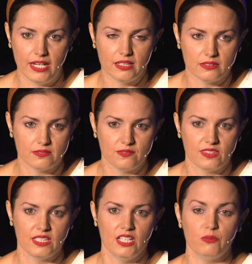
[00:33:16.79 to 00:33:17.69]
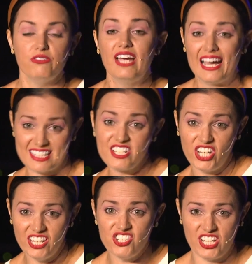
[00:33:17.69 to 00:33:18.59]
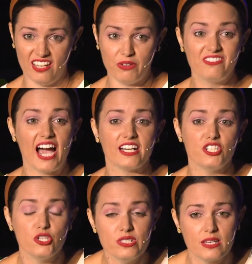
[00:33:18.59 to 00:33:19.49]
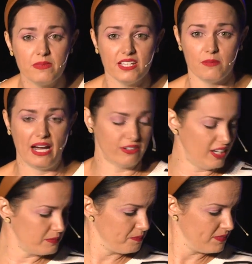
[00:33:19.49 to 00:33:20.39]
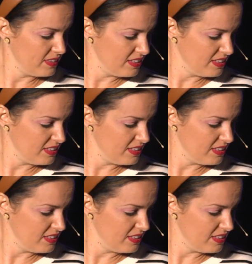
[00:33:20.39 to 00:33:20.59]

right? We've got to change it. We've got to do something about it.